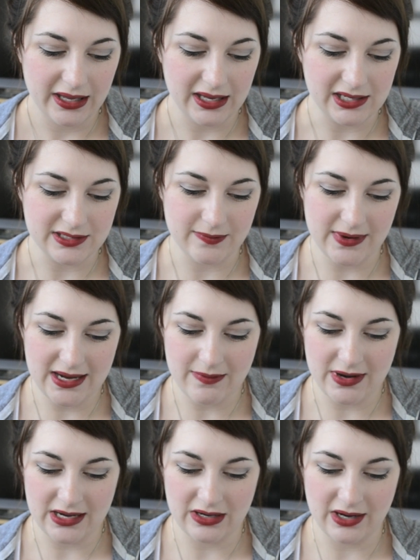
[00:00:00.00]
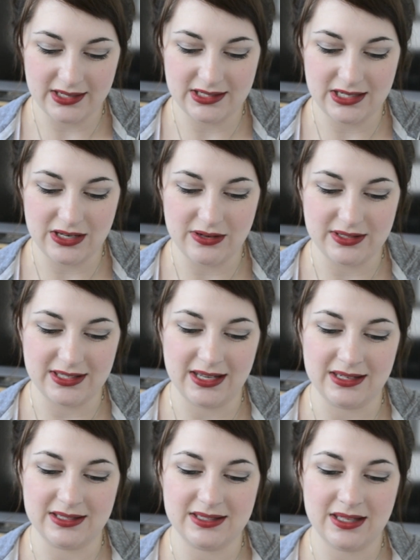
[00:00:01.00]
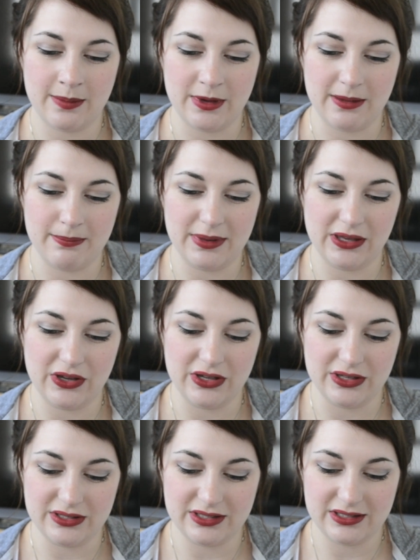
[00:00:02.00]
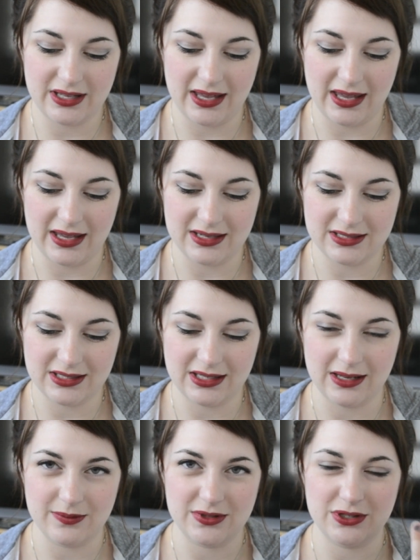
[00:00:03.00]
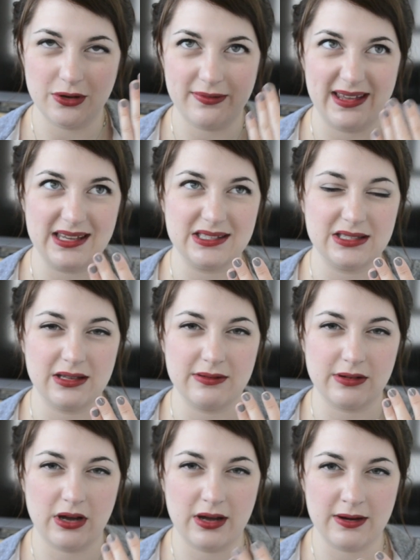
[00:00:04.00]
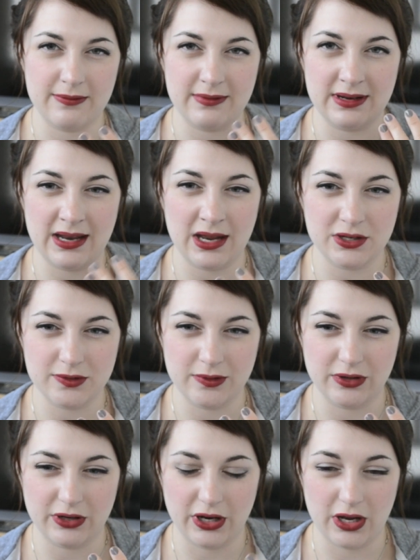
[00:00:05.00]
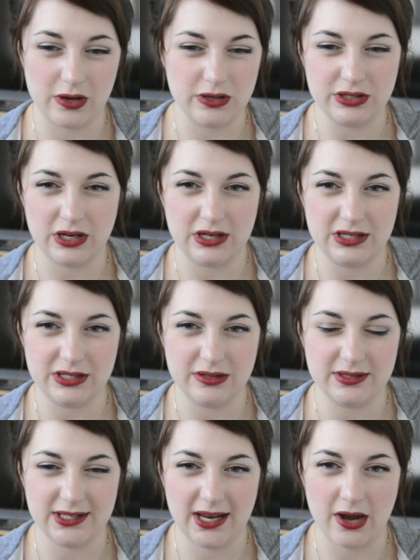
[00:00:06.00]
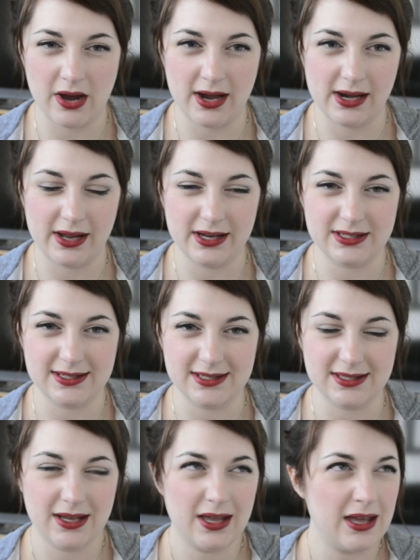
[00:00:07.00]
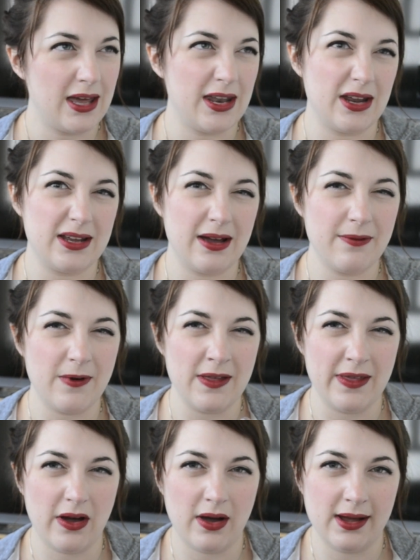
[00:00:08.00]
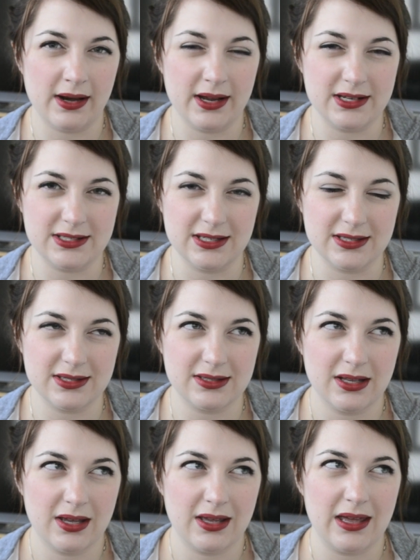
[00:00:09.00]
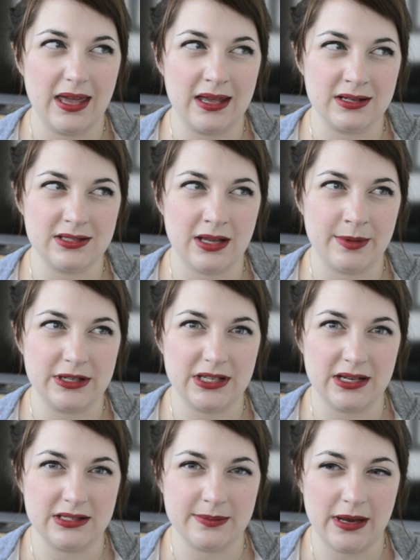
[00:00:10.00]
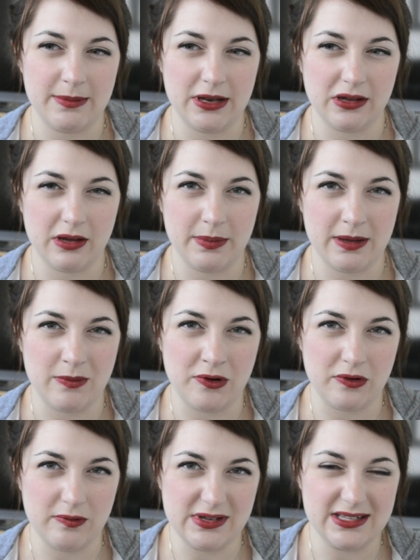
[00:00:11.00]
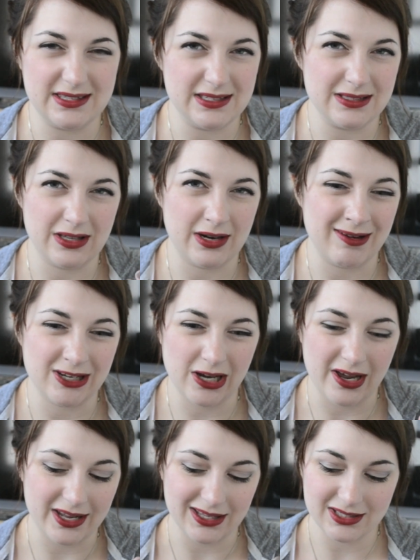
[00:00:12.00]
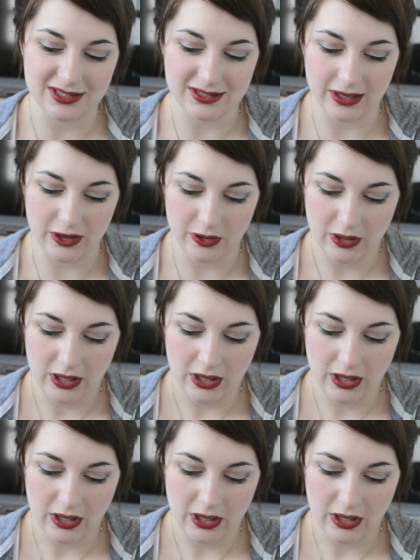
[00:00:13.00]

it's really nice to use in summer because it gives your face a kind of natural glow. You don't need to use any highlighters, and I find that highlighters in summer tend to make me look a bit more greasy than I would like, so